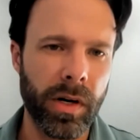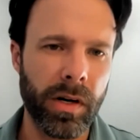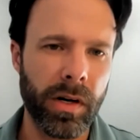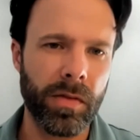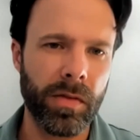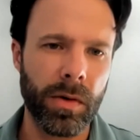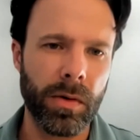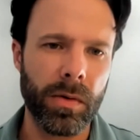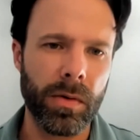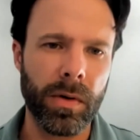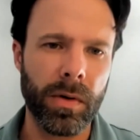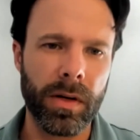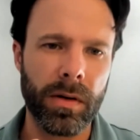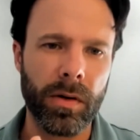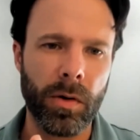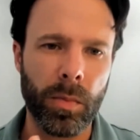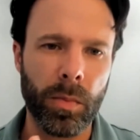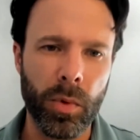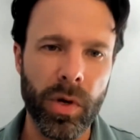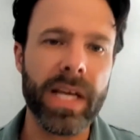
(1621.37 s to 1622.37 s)
point of view and
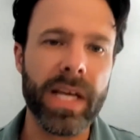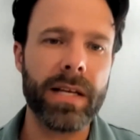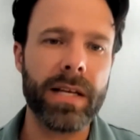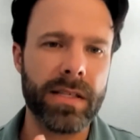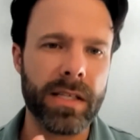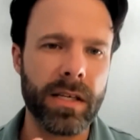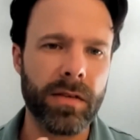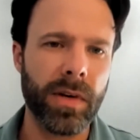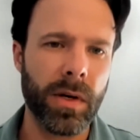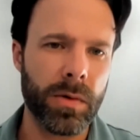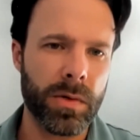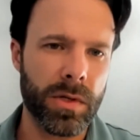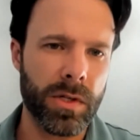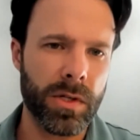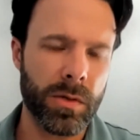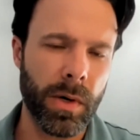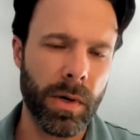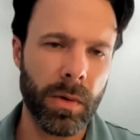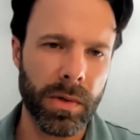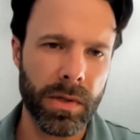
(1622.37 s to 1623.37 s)
your preconceived
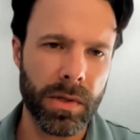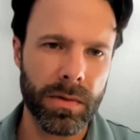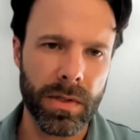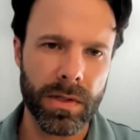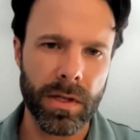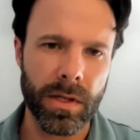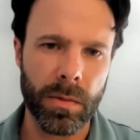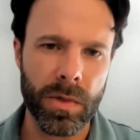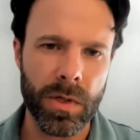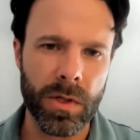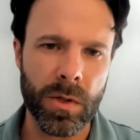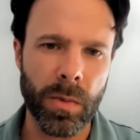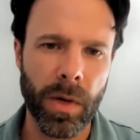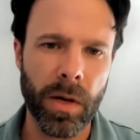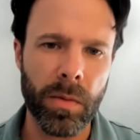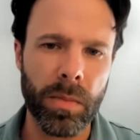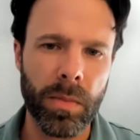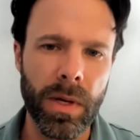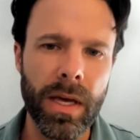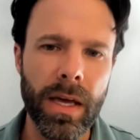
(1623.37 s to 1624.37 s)
notions about what those assumptions
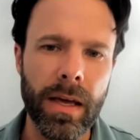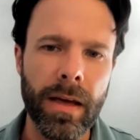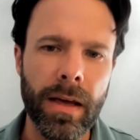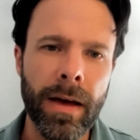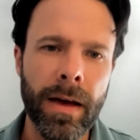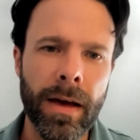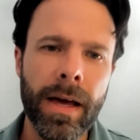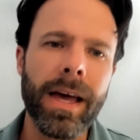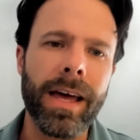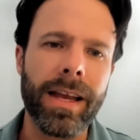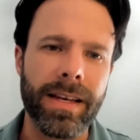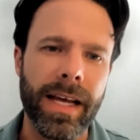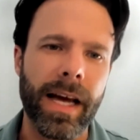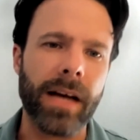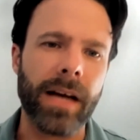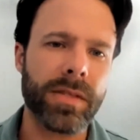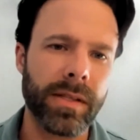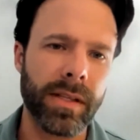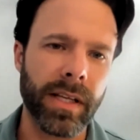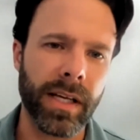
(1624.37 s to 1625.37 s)
might be, and
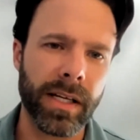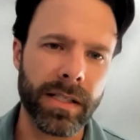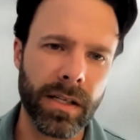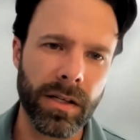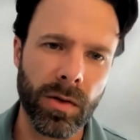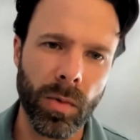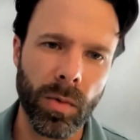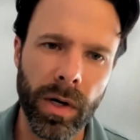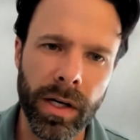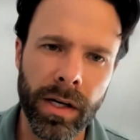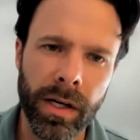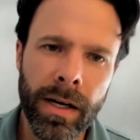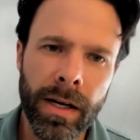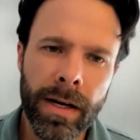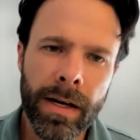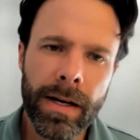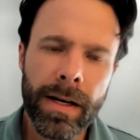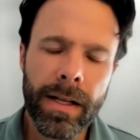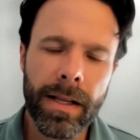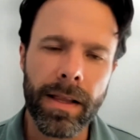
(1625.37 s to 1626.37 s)
down select into one
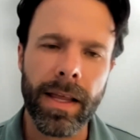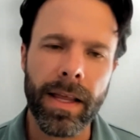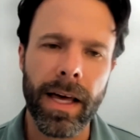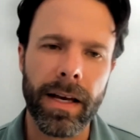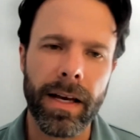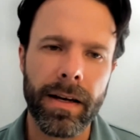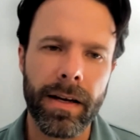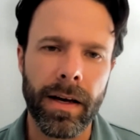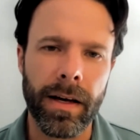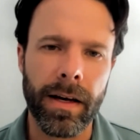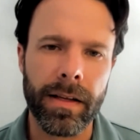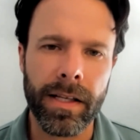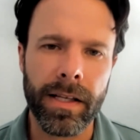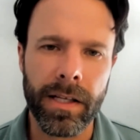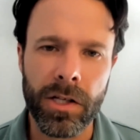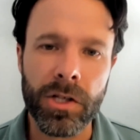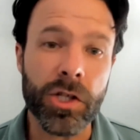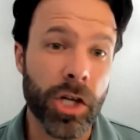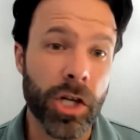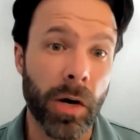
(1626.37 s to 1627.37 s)
that
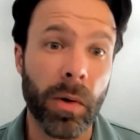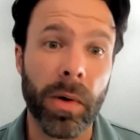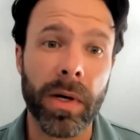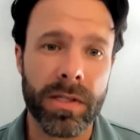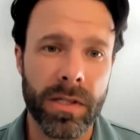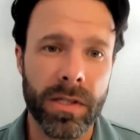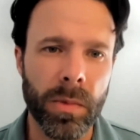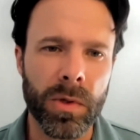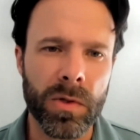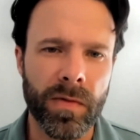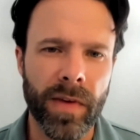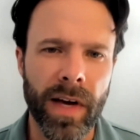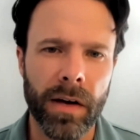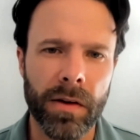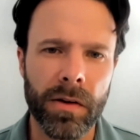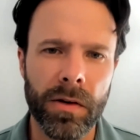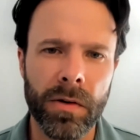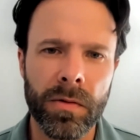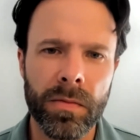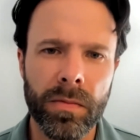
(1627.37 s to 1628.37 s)
generates the most
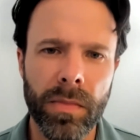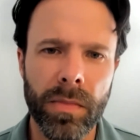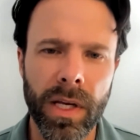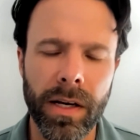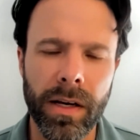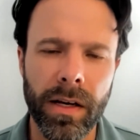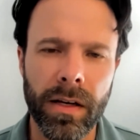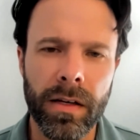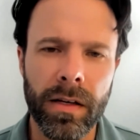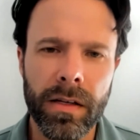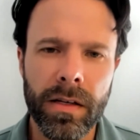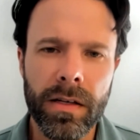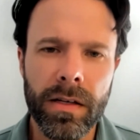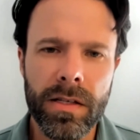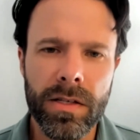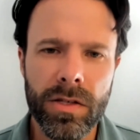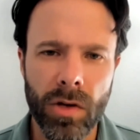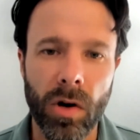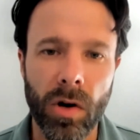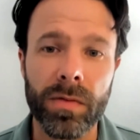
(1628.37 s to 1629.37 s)
value, meaning
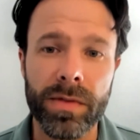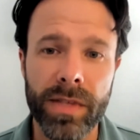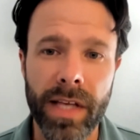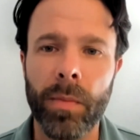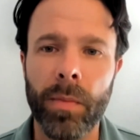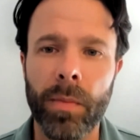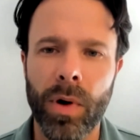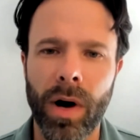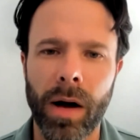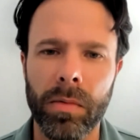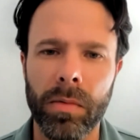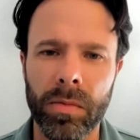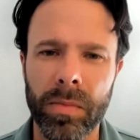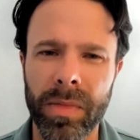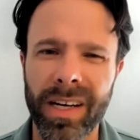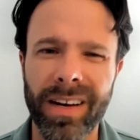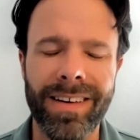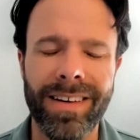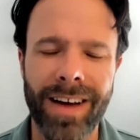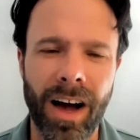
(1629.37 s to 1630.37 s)
solves that
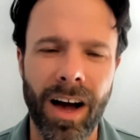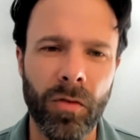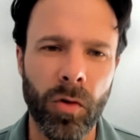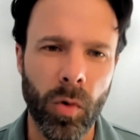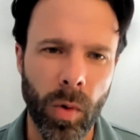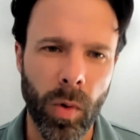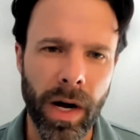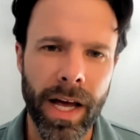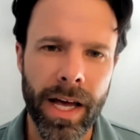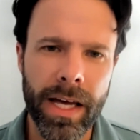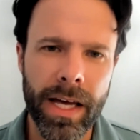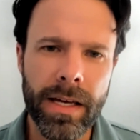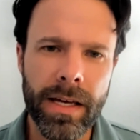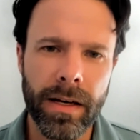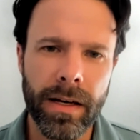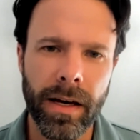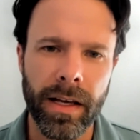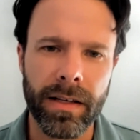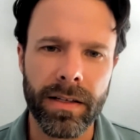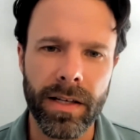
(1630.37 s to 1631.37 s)
problem in a novel way
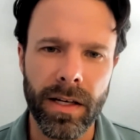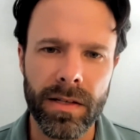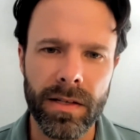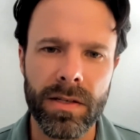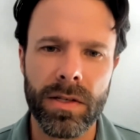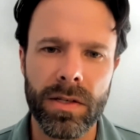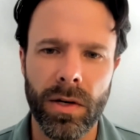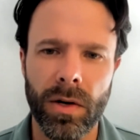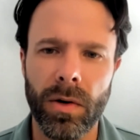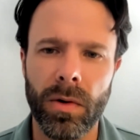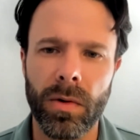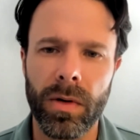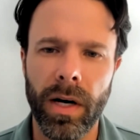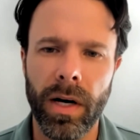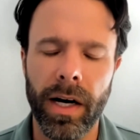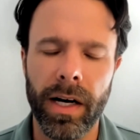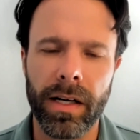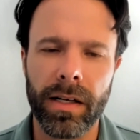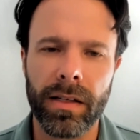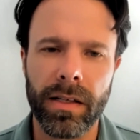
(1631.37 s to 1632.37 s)
and does so
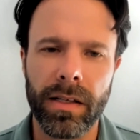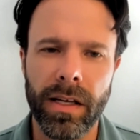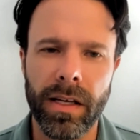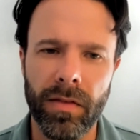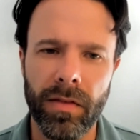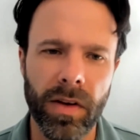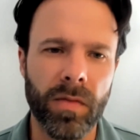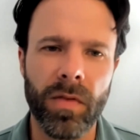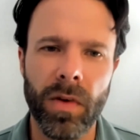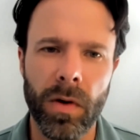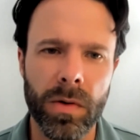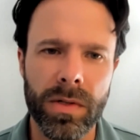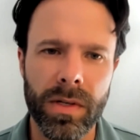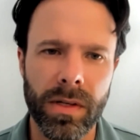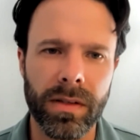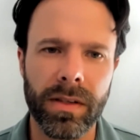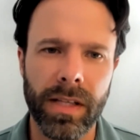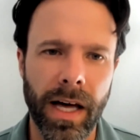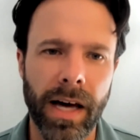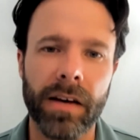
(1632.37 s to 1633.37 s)
giving folks
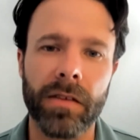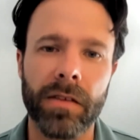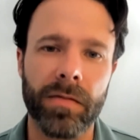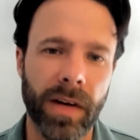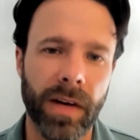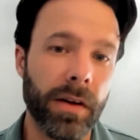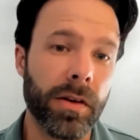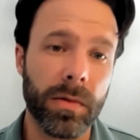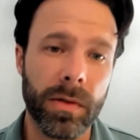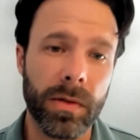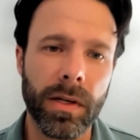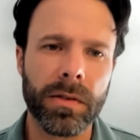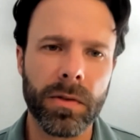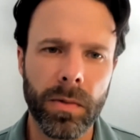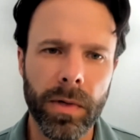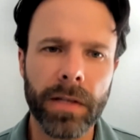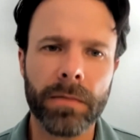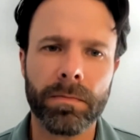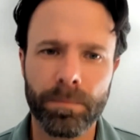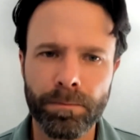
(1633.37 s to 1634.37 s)
a lot of value along
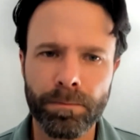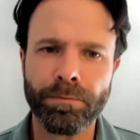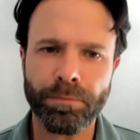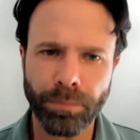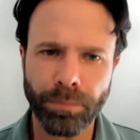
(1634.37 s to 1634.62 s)
the way.